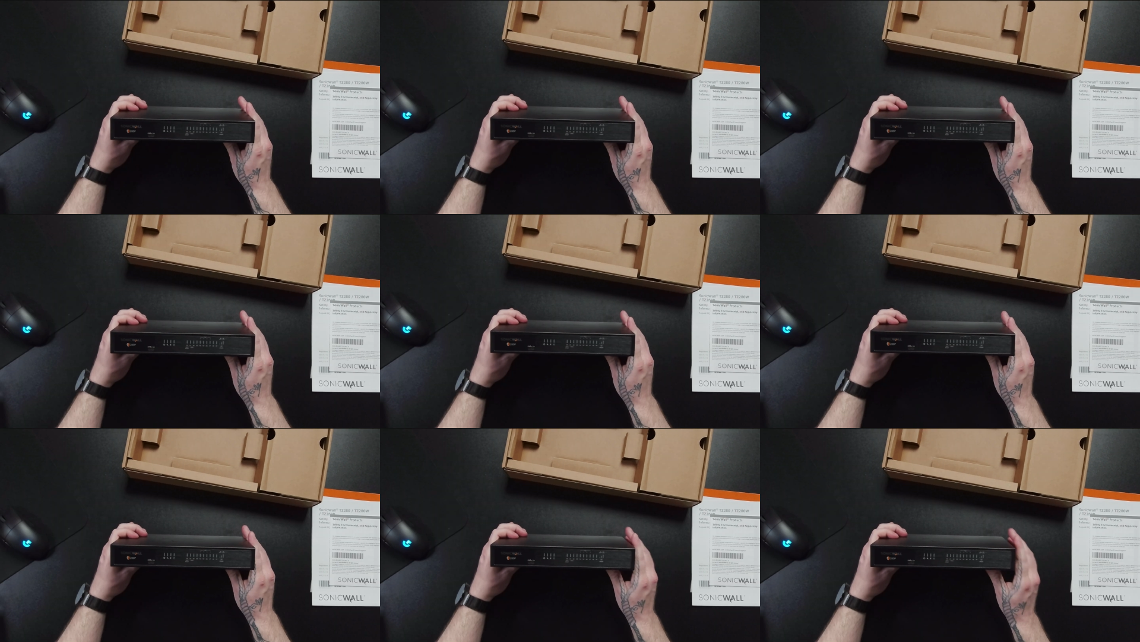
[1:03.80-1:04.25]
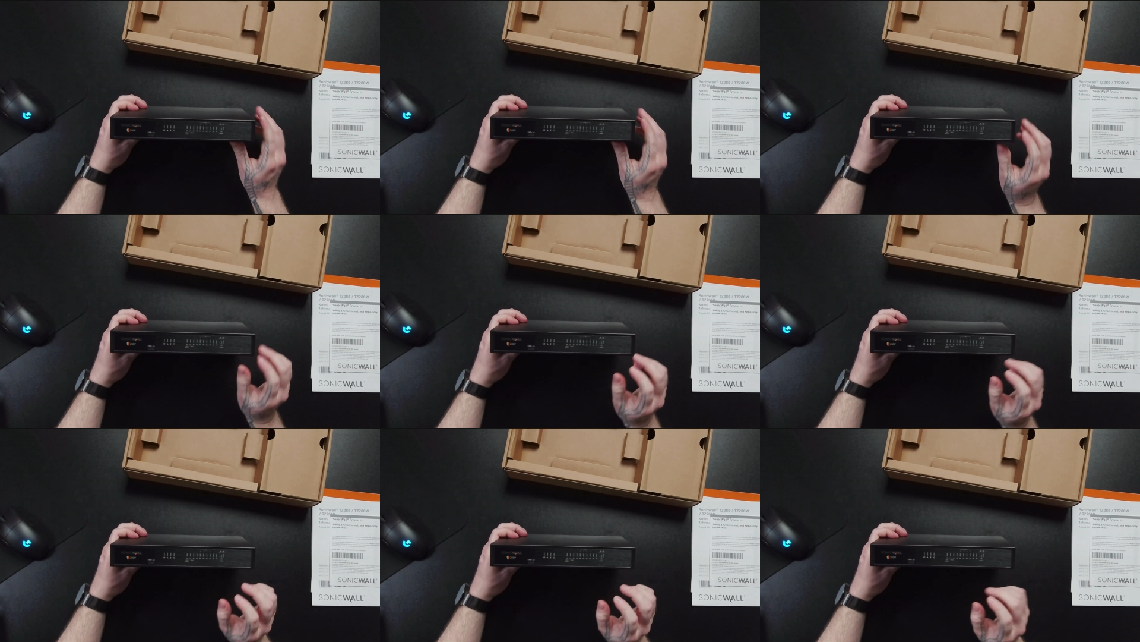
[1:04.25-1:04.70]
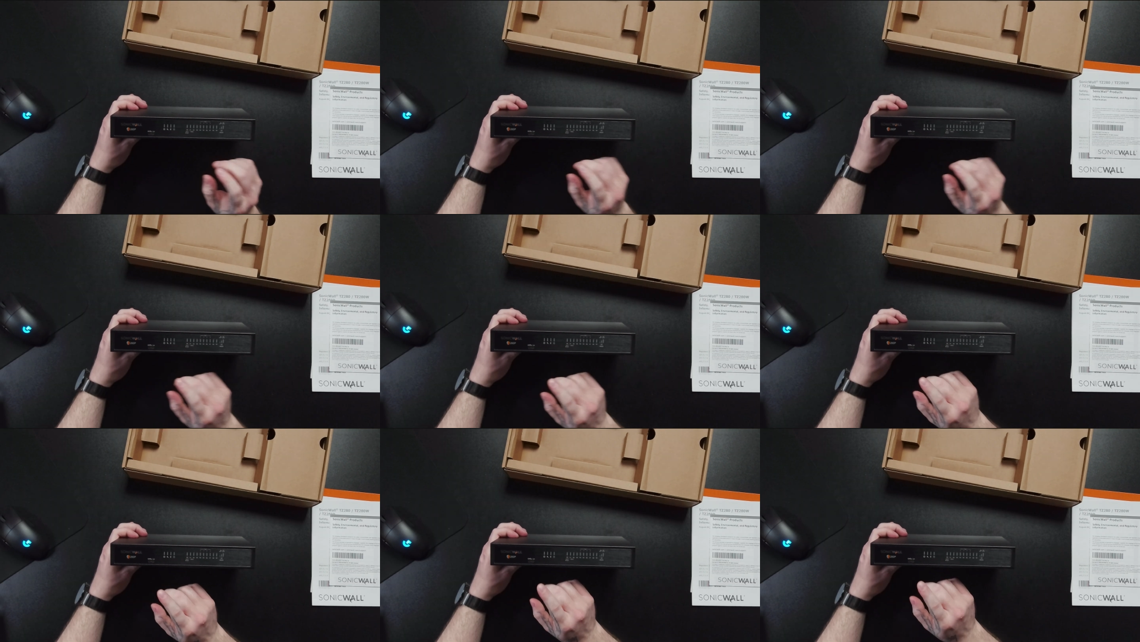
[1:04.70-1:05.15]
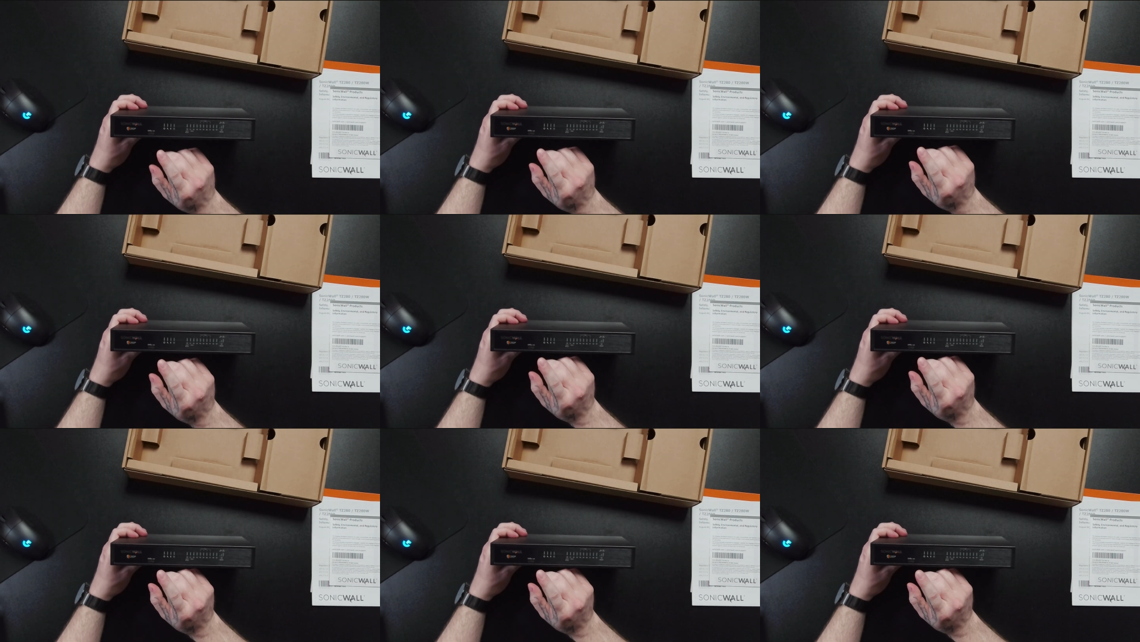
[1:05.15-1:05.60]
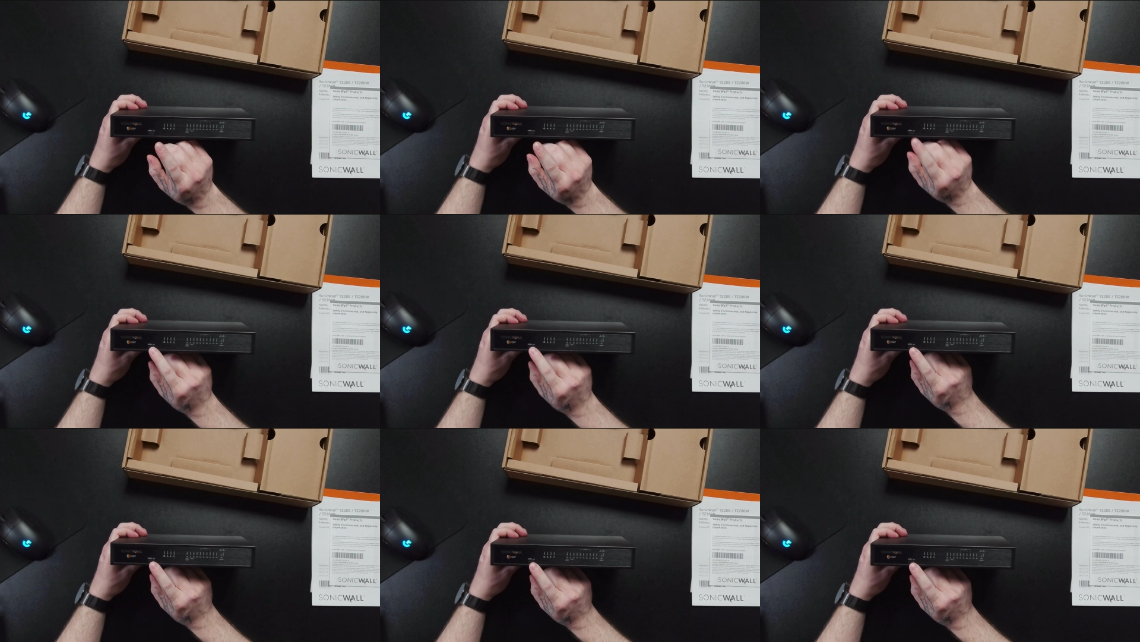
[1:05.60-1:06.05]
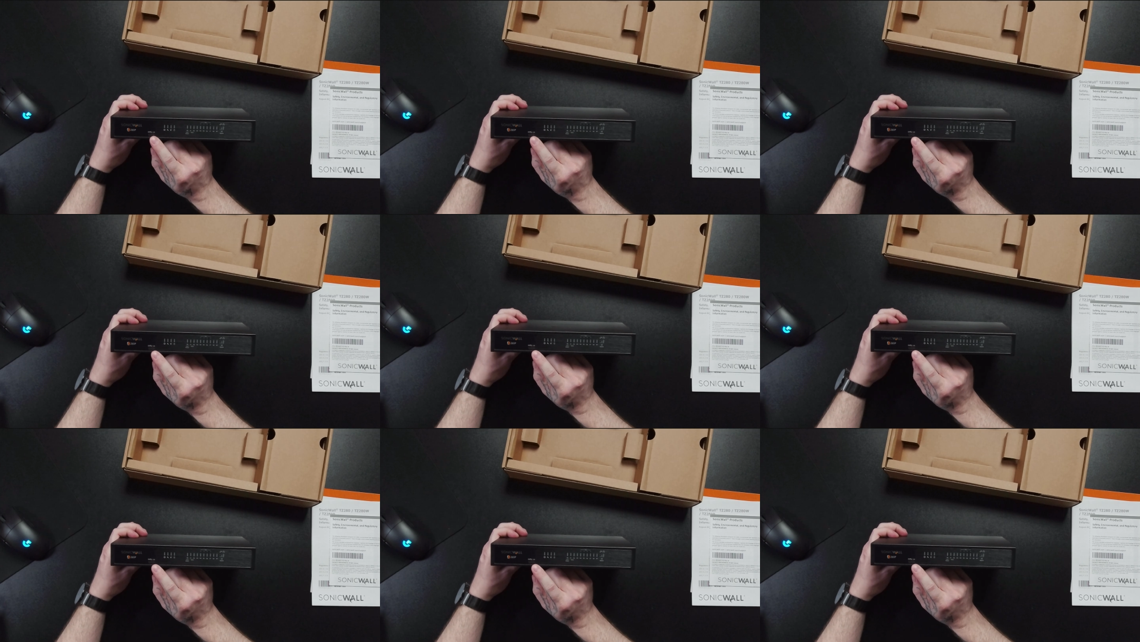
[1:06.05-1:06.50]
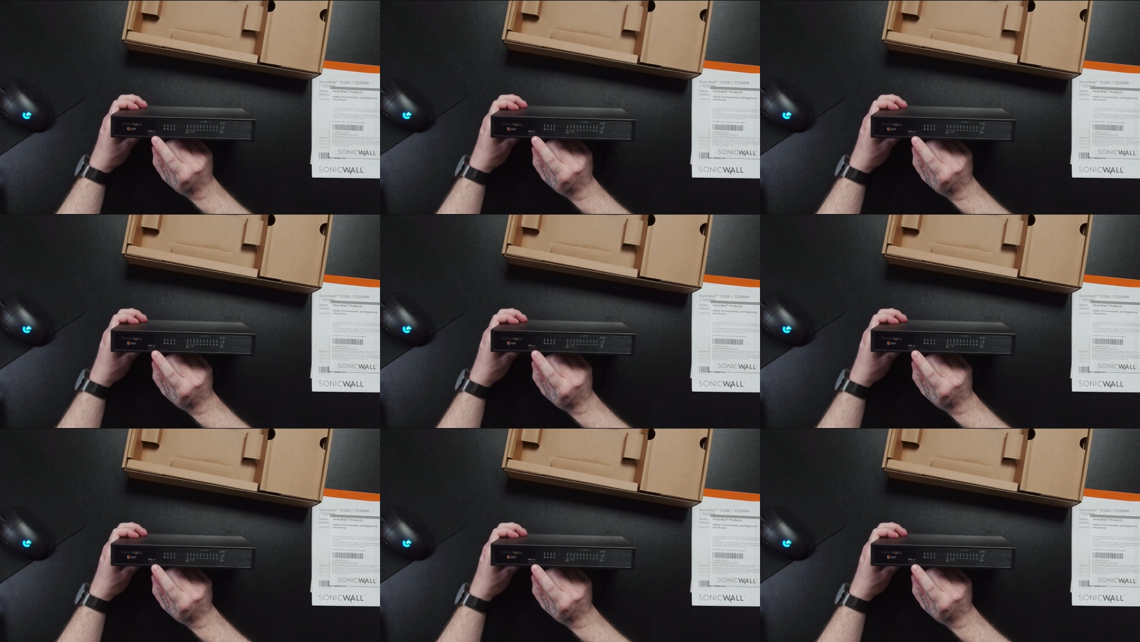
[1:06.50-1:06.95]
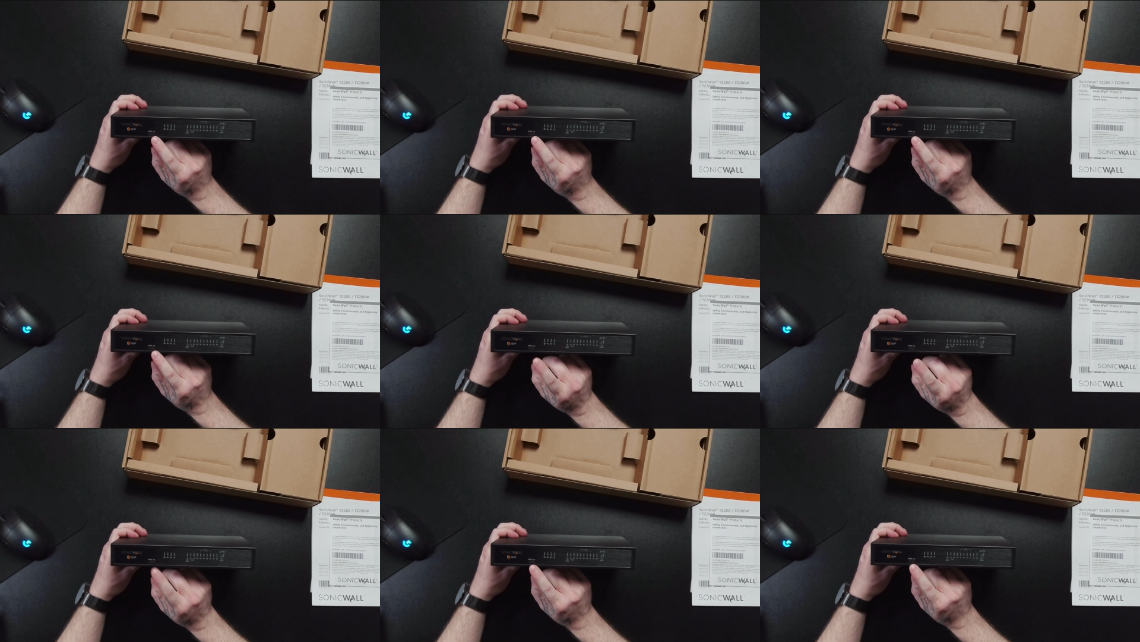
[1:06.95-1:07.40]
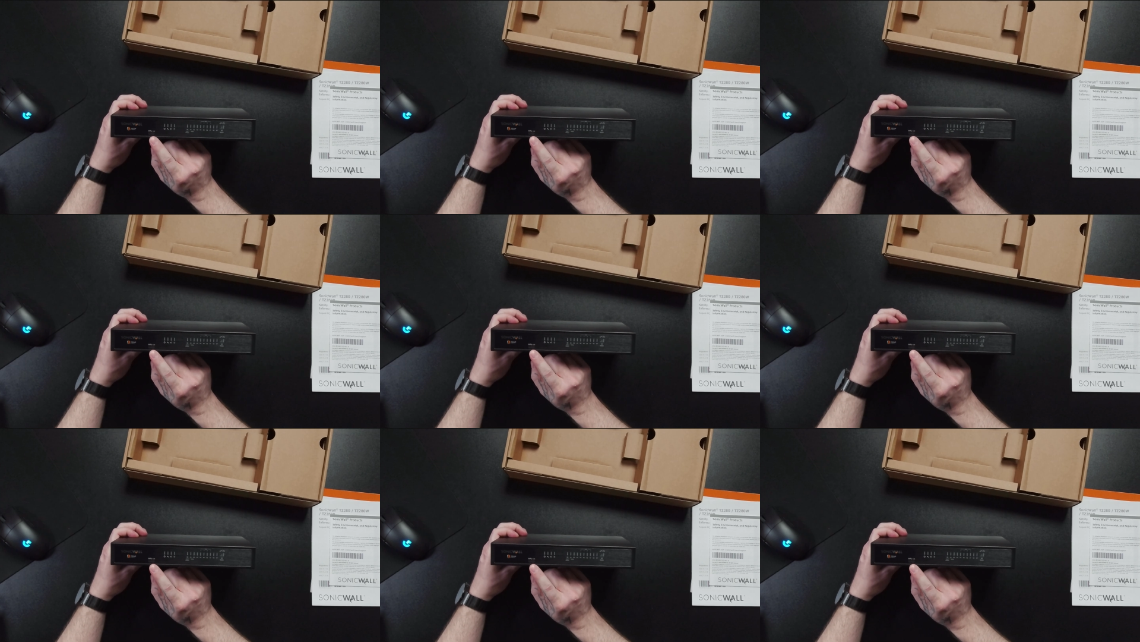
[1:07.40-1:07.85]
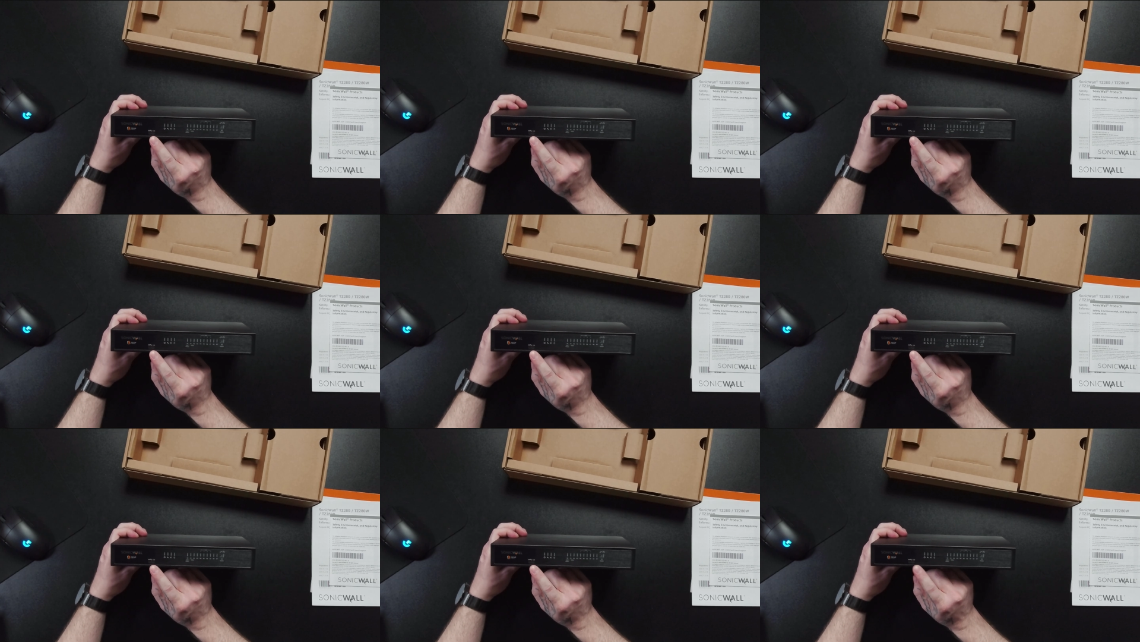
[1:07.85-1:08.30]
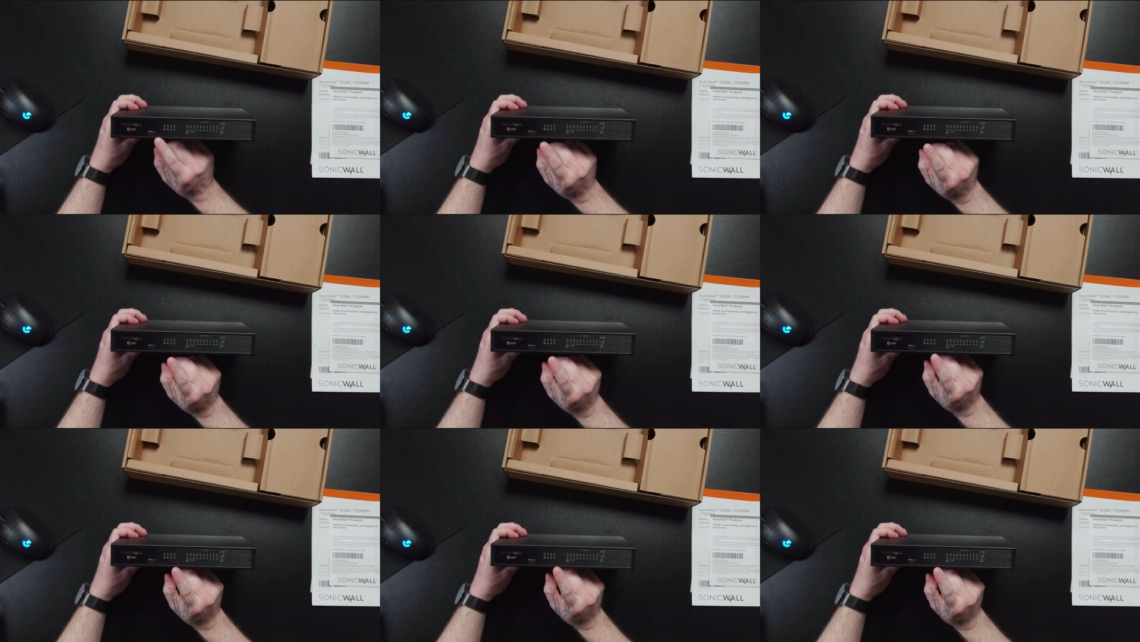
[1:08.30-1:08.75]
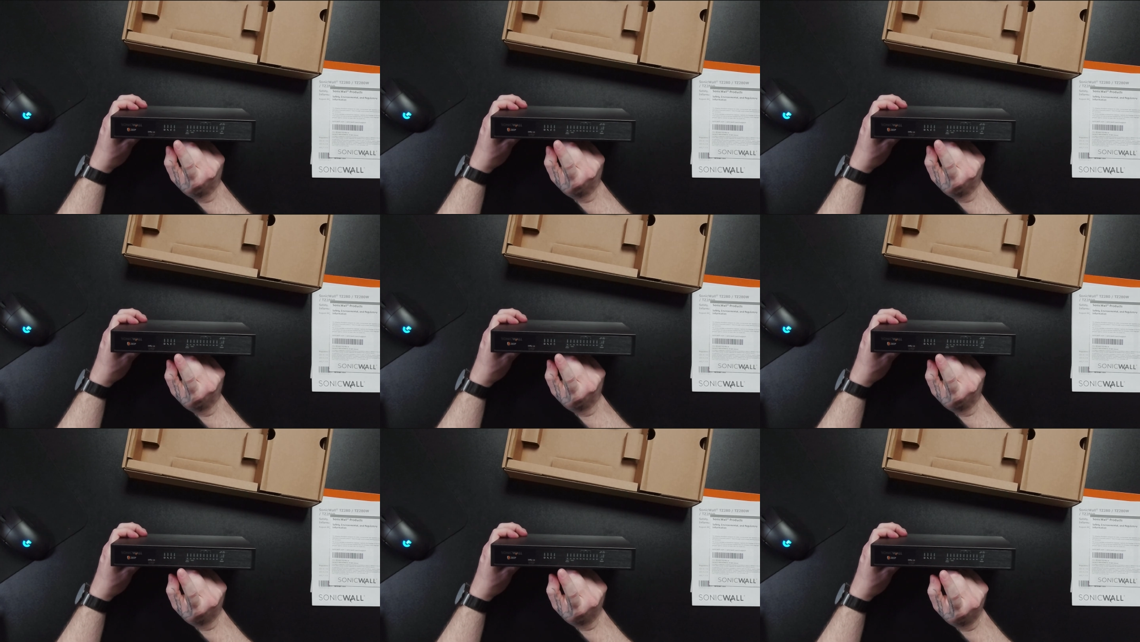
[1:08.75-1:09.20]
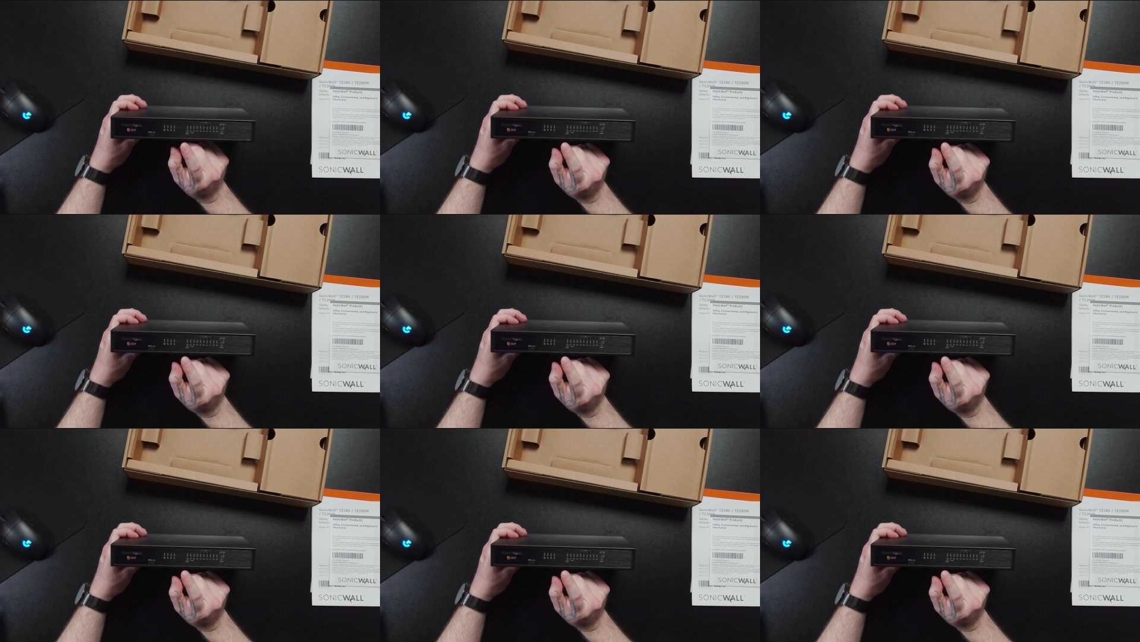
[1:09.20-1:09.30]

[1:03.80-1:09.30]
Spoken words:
[unreadable: no face in view]